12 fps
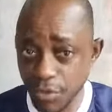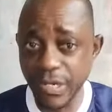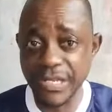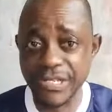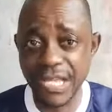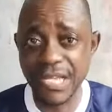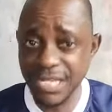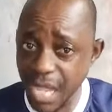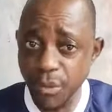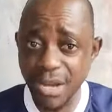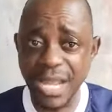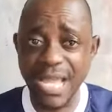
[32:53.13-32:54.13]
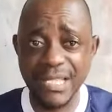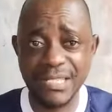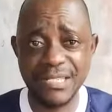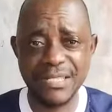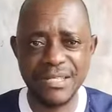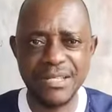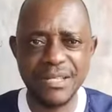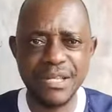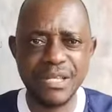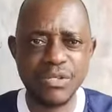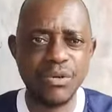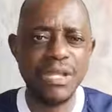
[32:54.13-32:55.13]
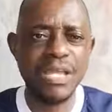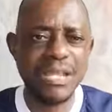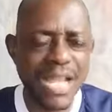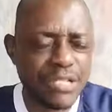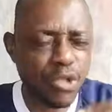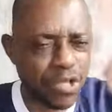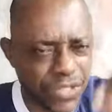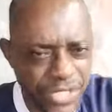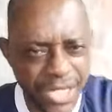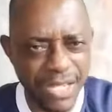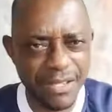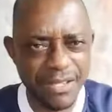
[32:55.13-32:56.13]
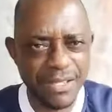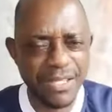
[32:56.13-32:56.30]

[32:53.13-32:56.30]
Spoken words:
You understand? Now our light. So let us see.